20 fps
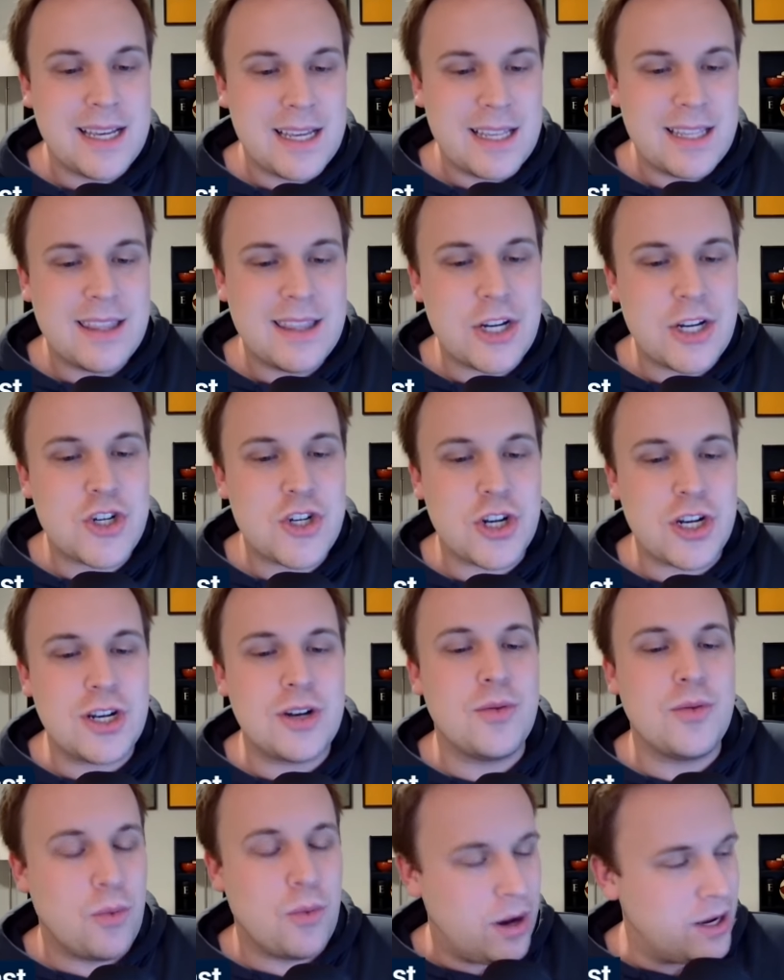They shouldn't
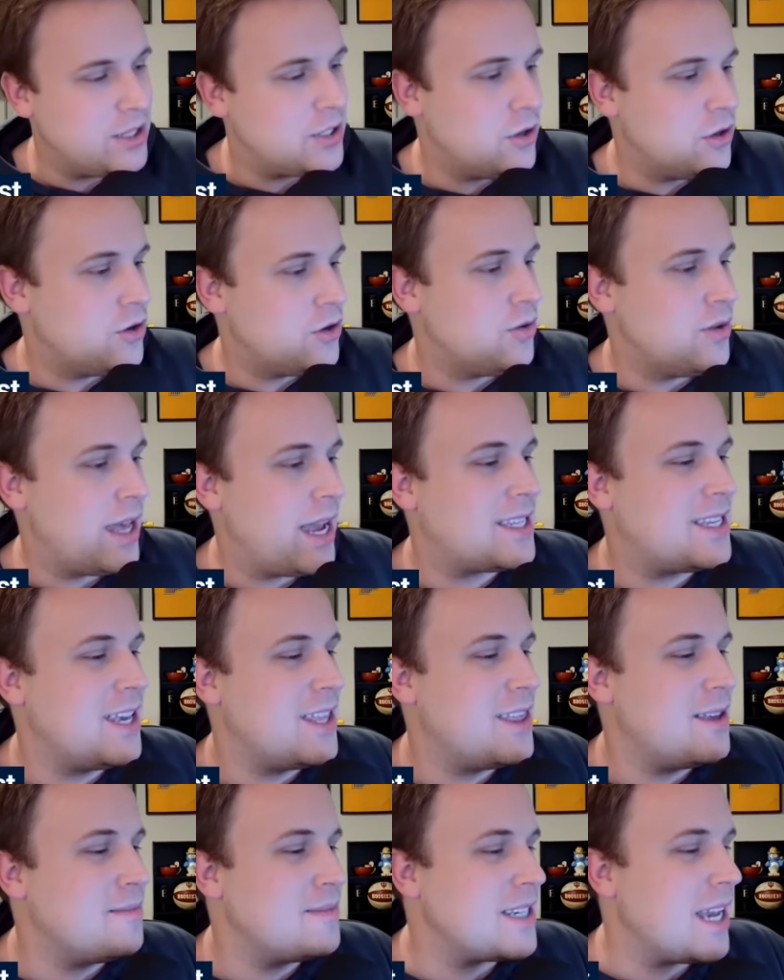want to do that to
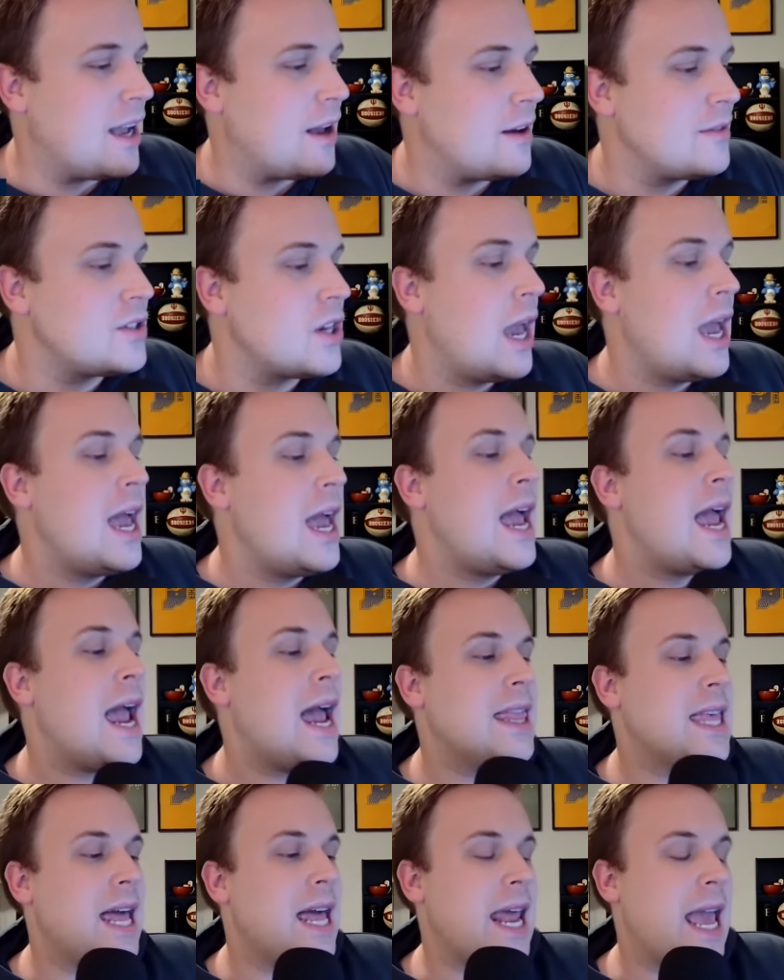themselves.
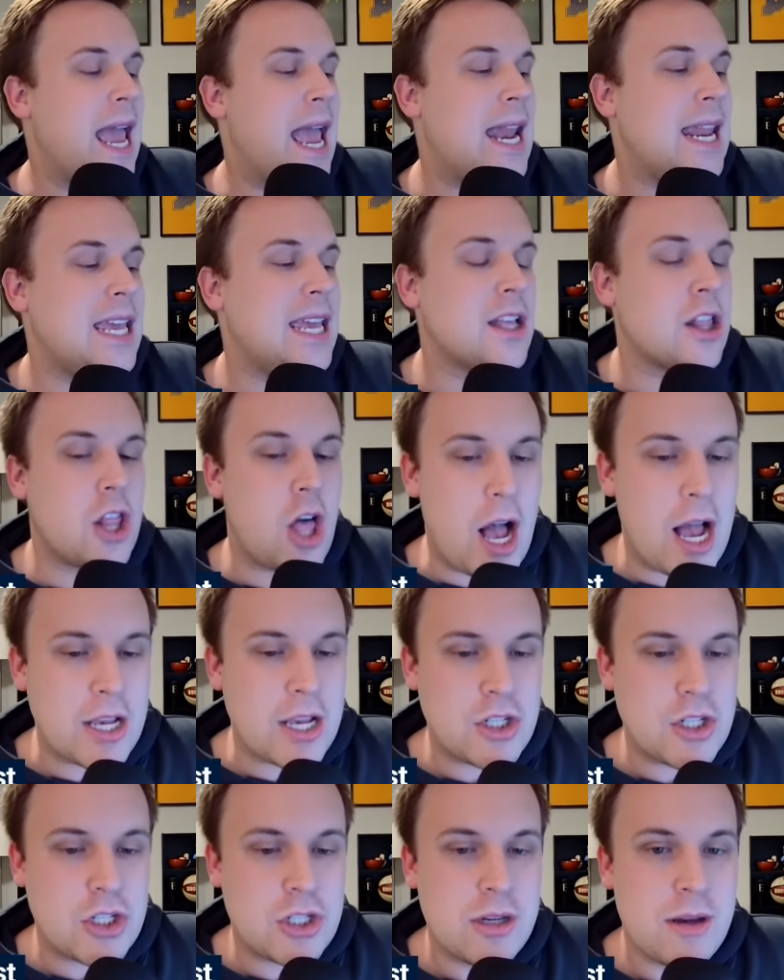And then any
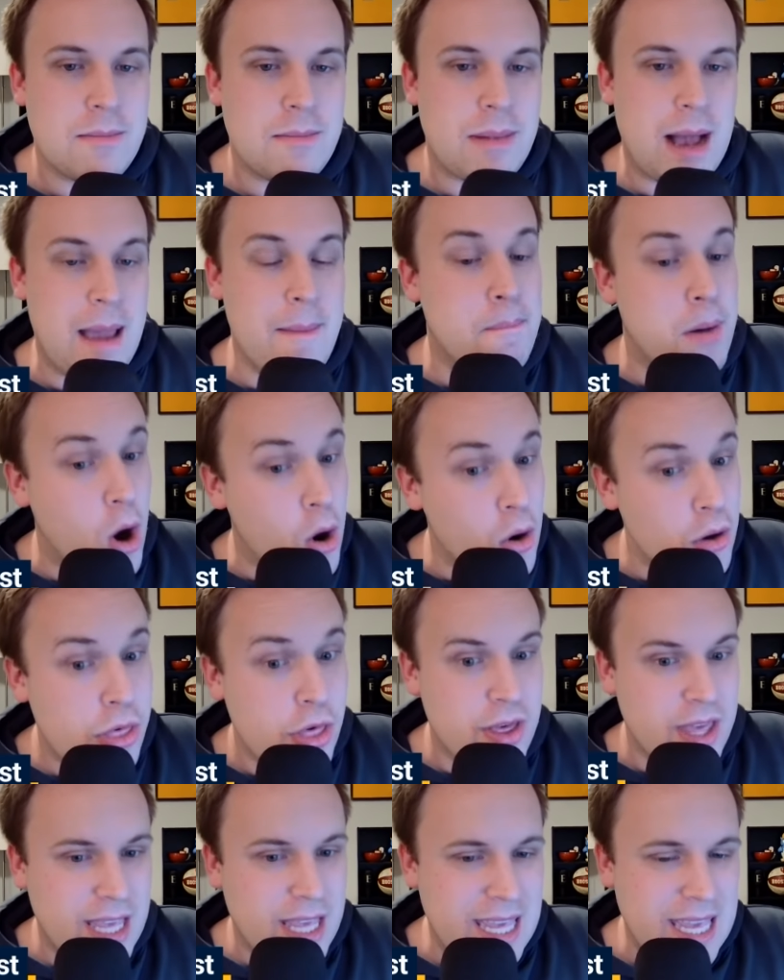loss by both of
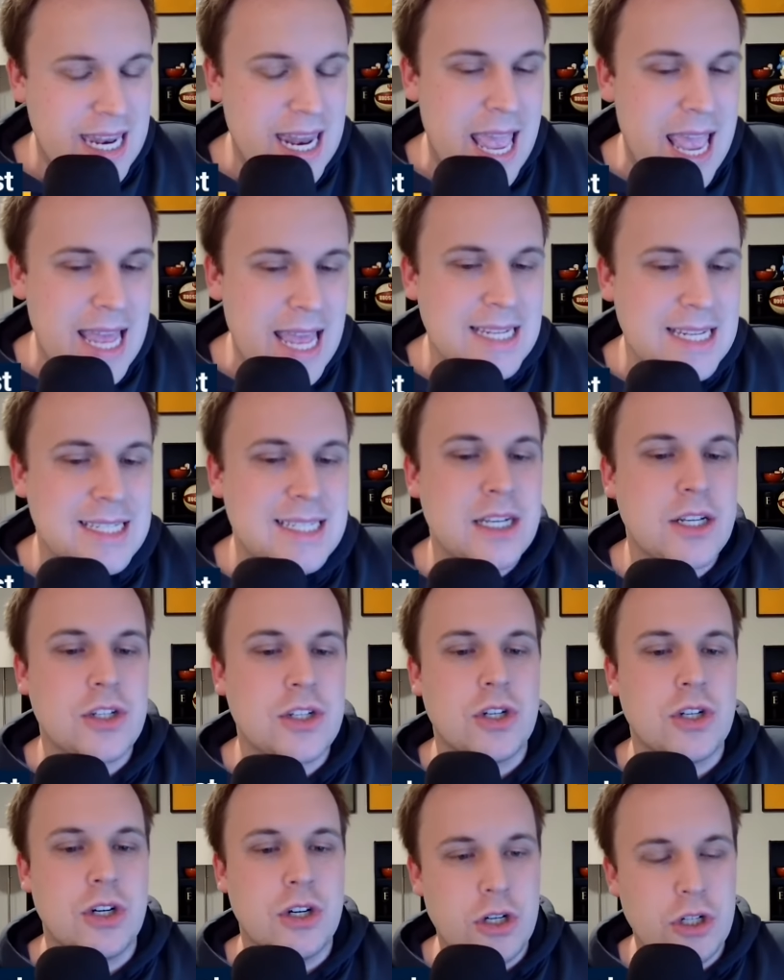the Heat and
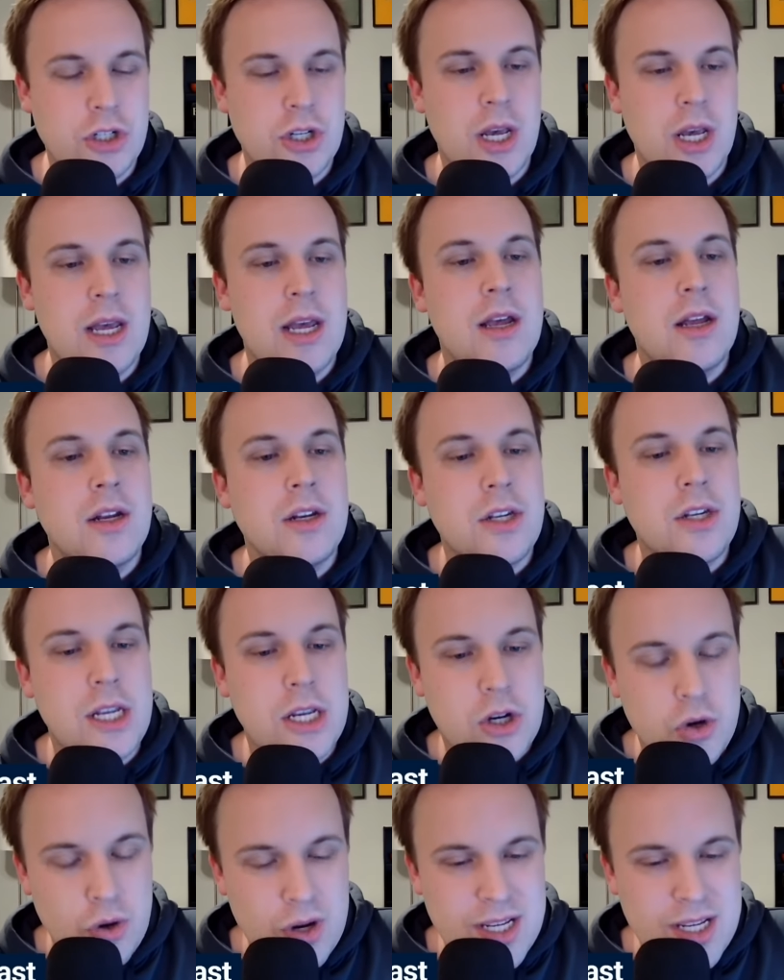Sixers
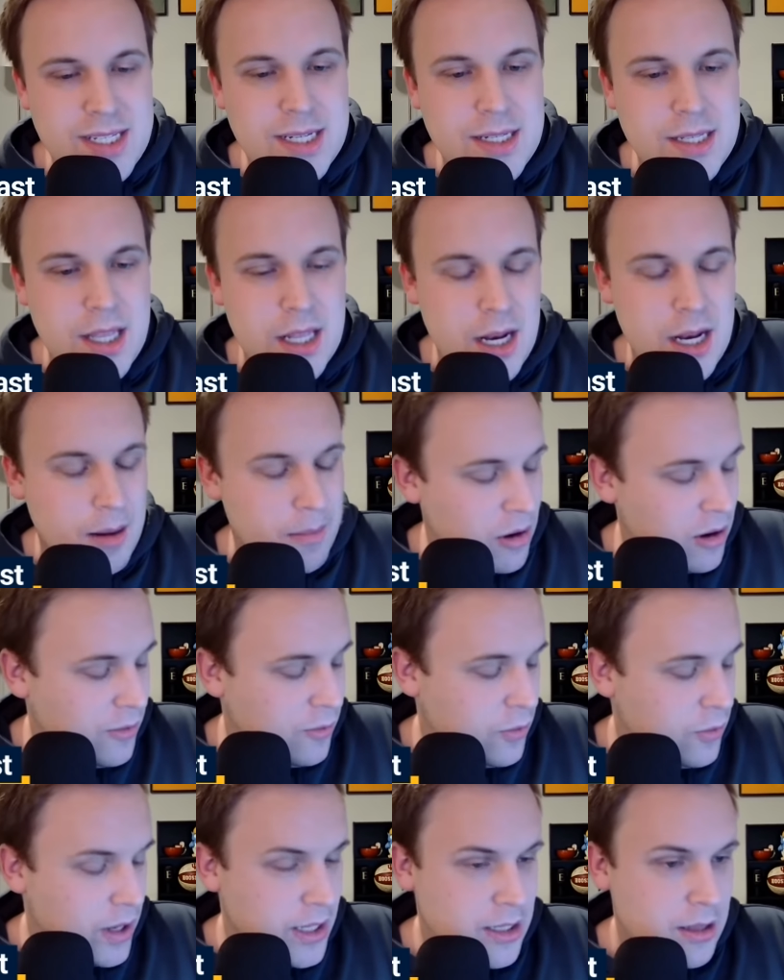decreases the number of
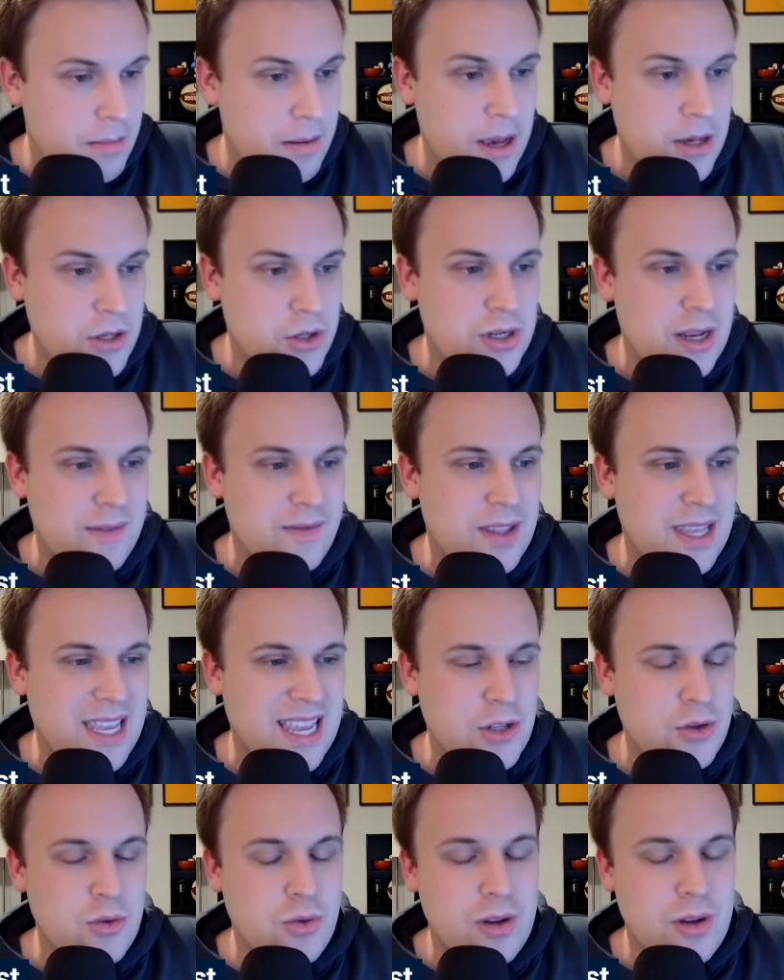wins the Pacers have to get
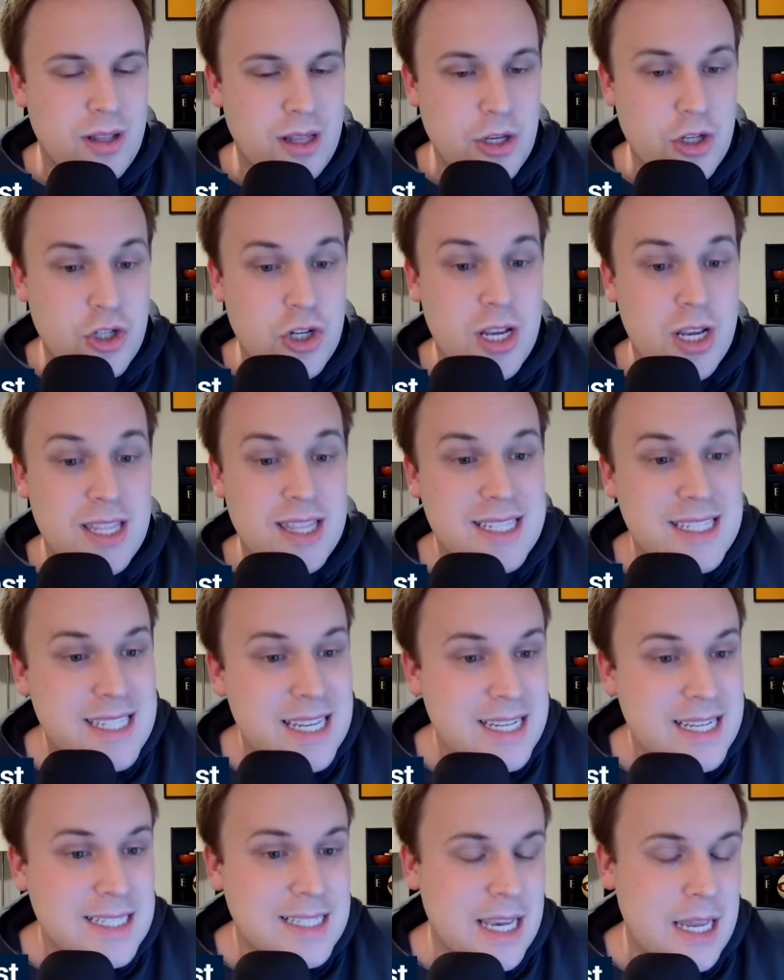to clinch the
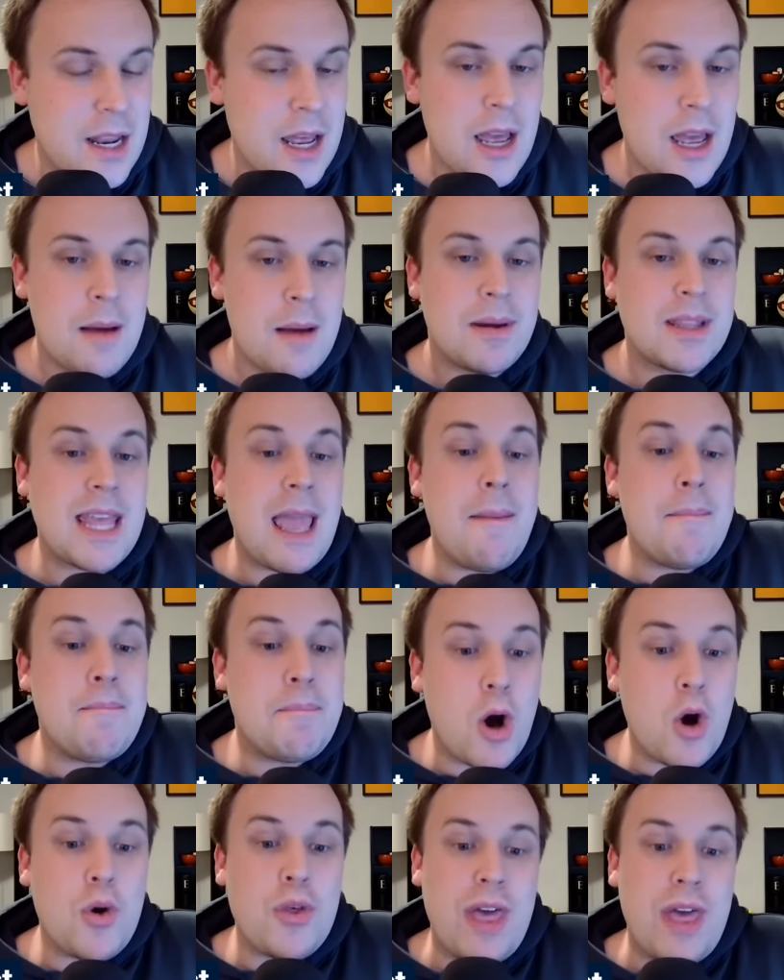6th seed, but they
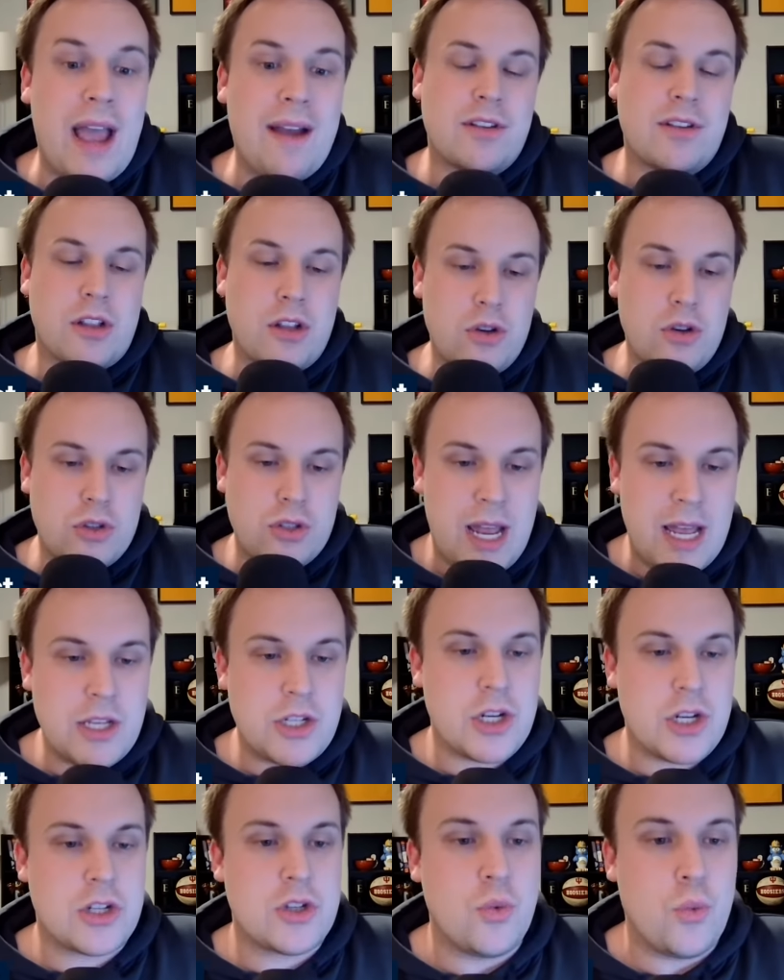both have to lose. Not
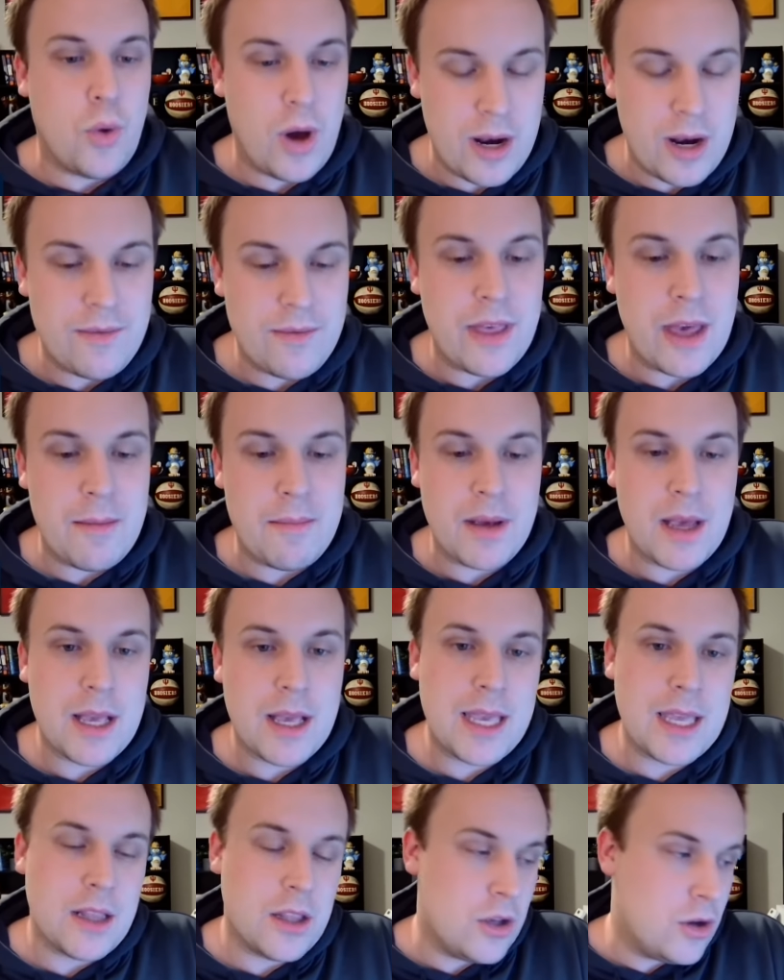just one of them
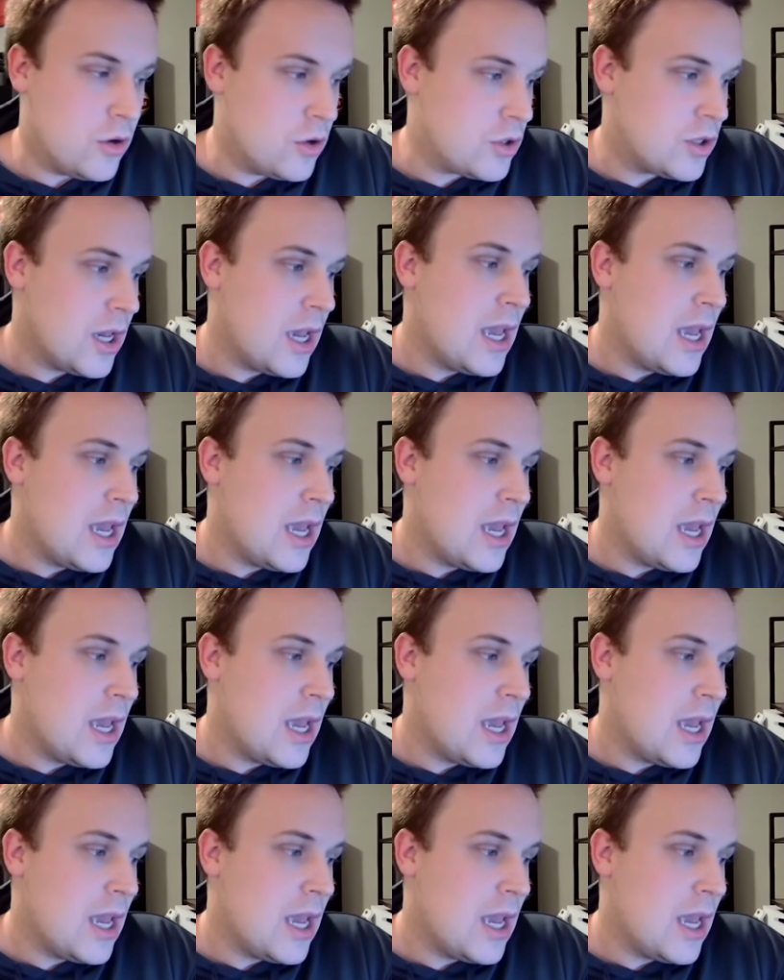can lose.